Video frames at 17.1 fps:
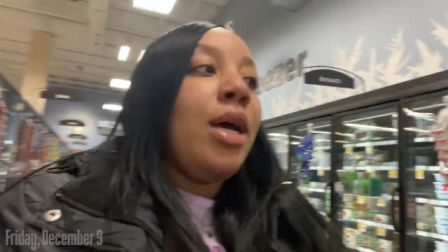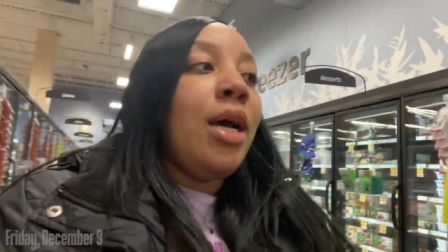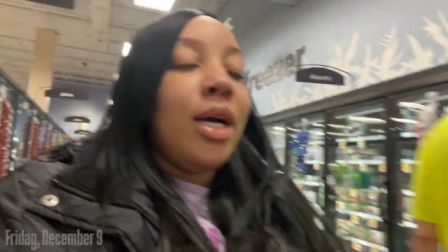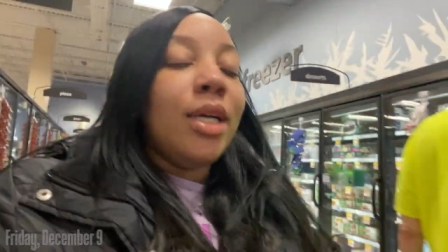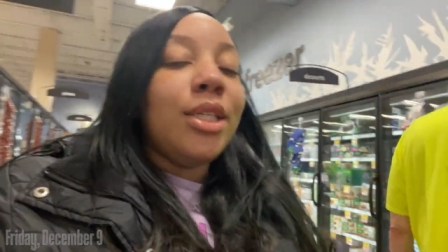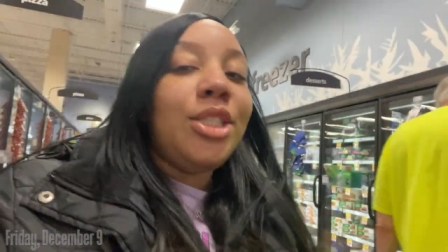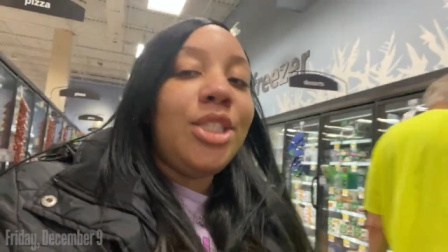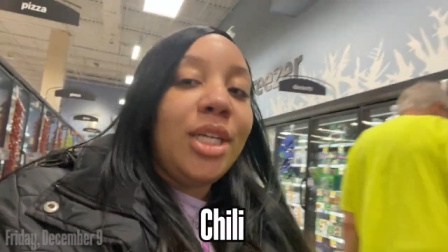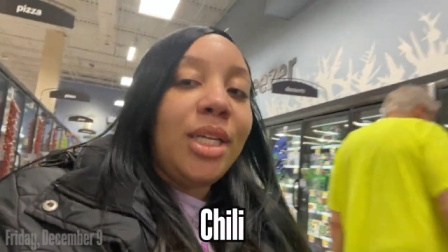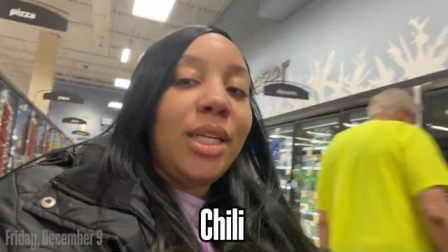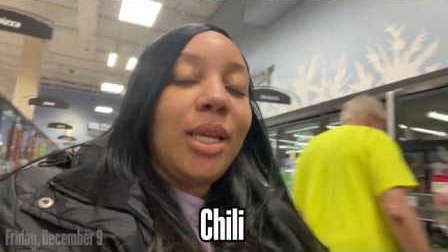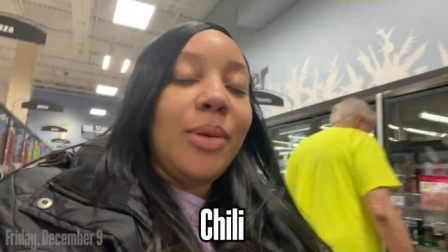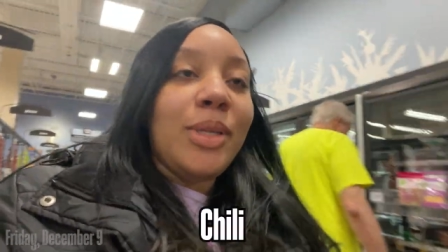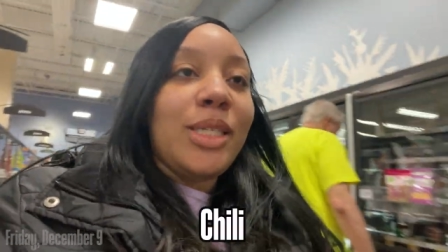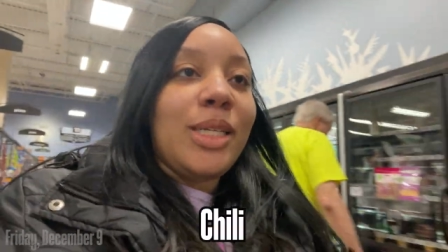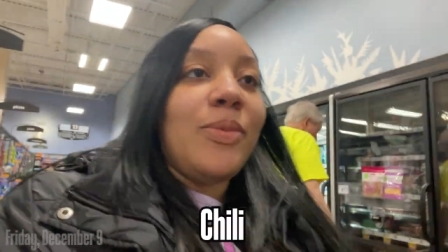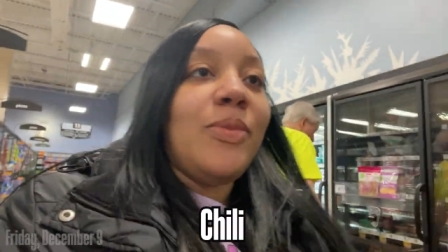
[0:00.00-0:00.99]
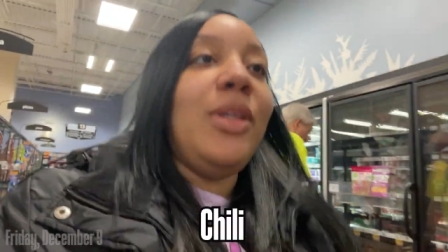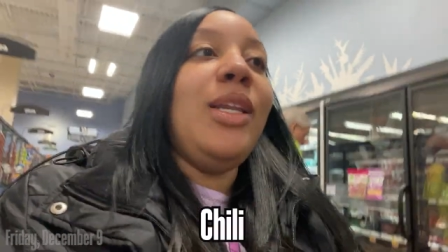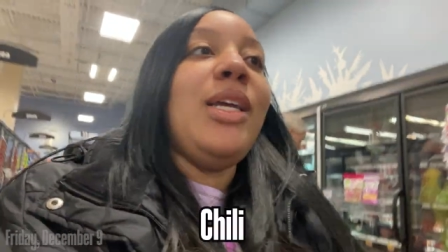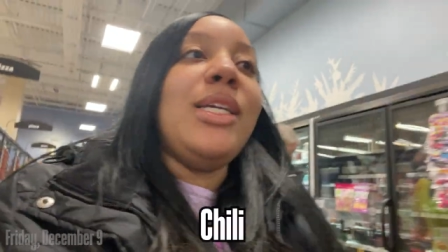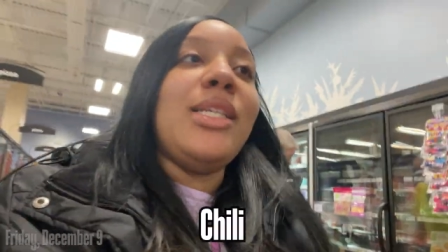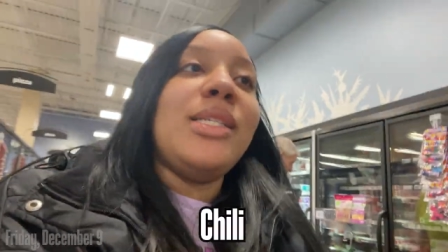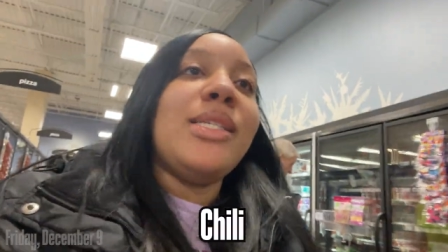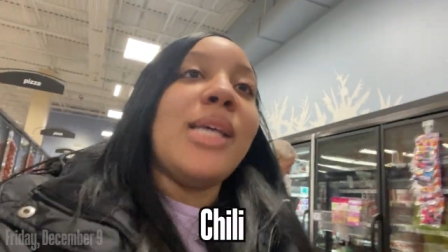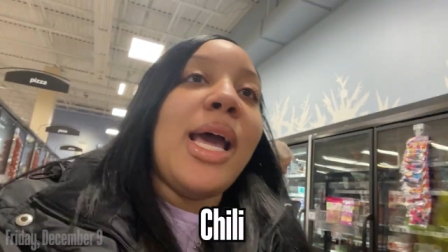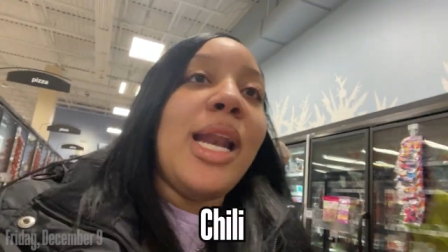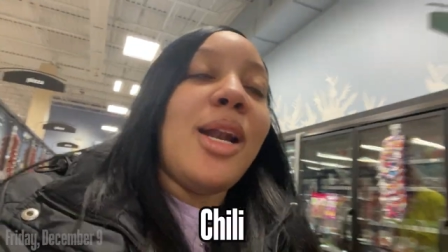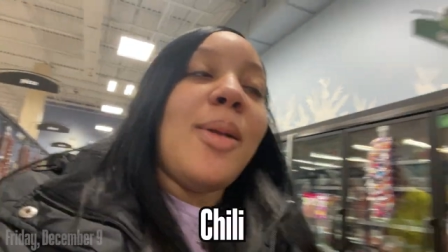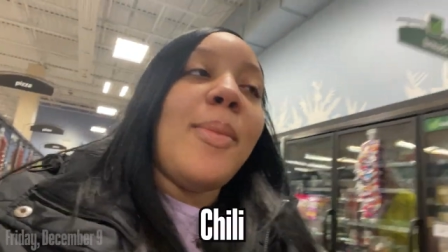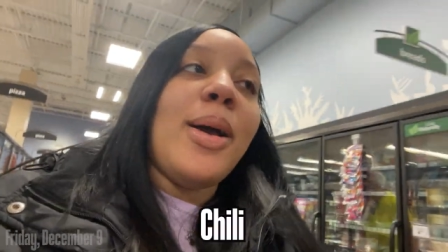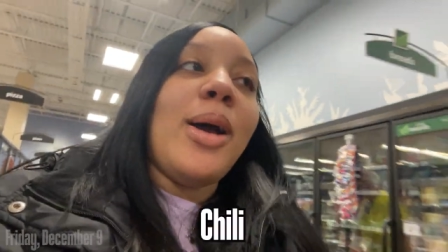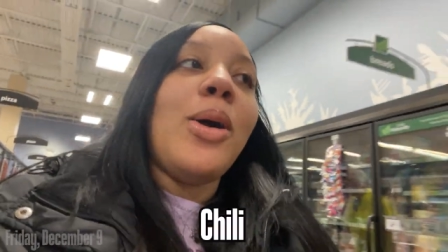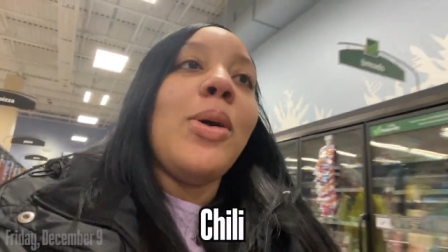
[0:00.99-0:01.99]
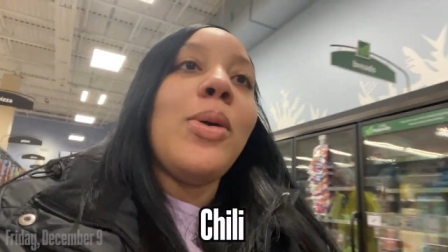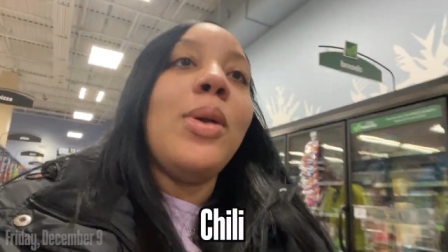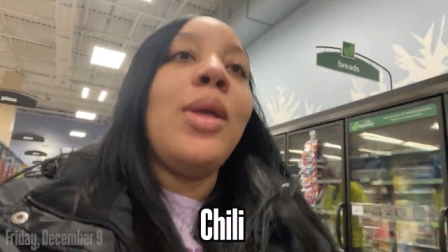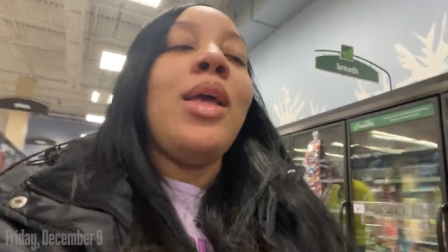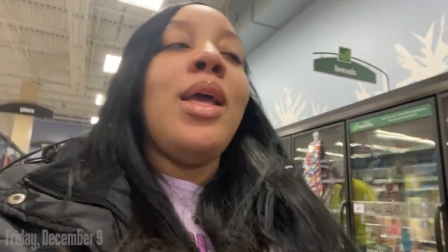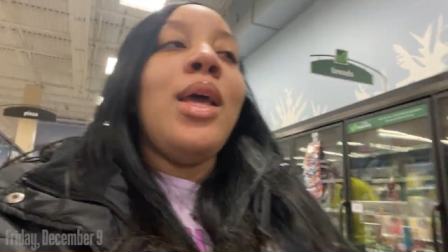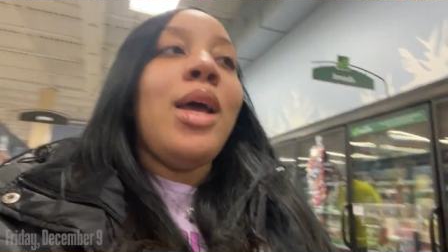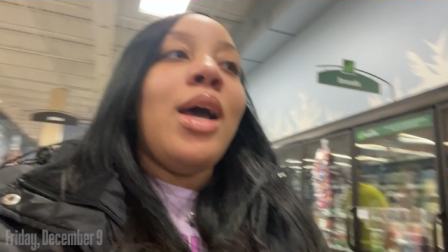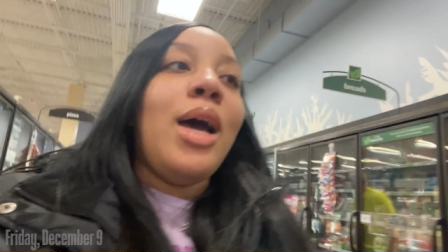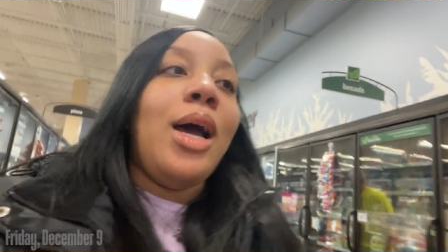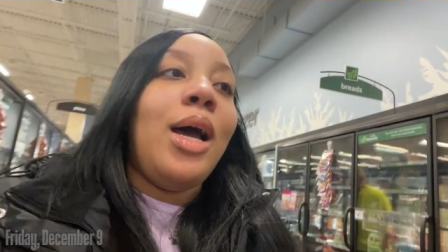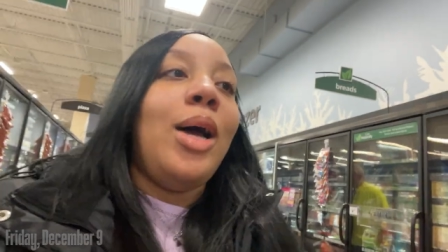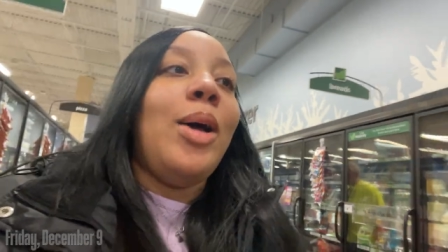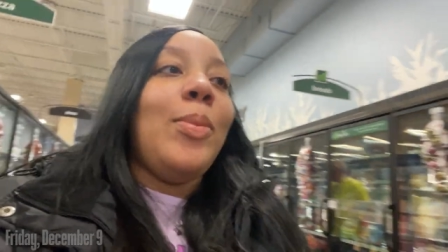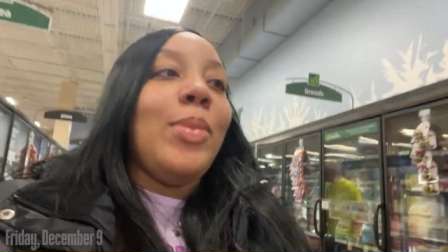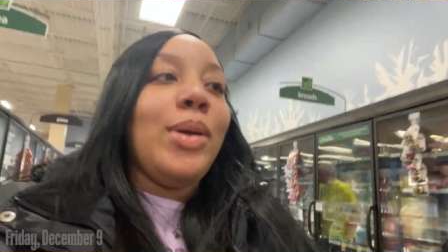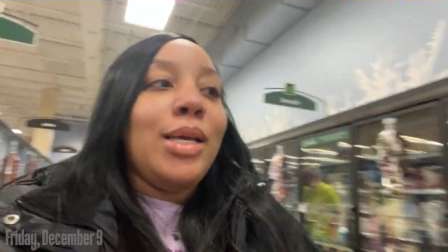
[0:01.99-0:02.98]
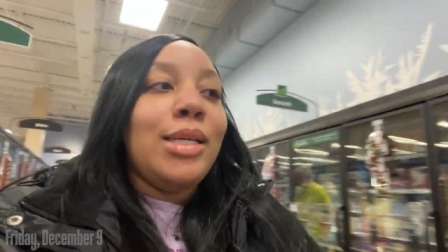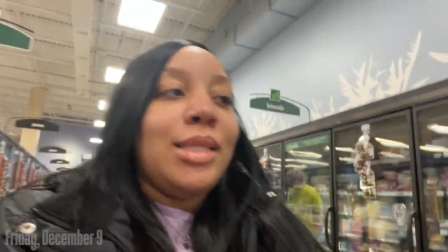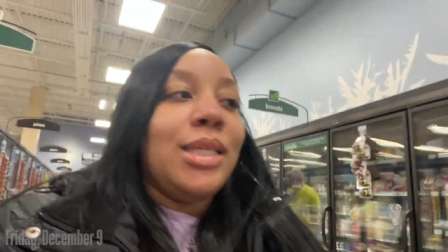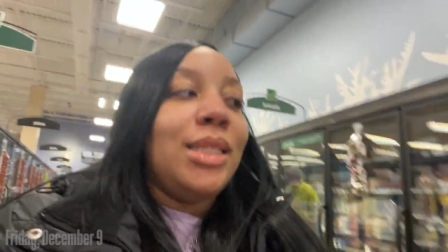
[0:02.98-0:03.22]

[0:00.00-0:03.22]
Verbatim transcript: a chili, which I'm really excited about um, because the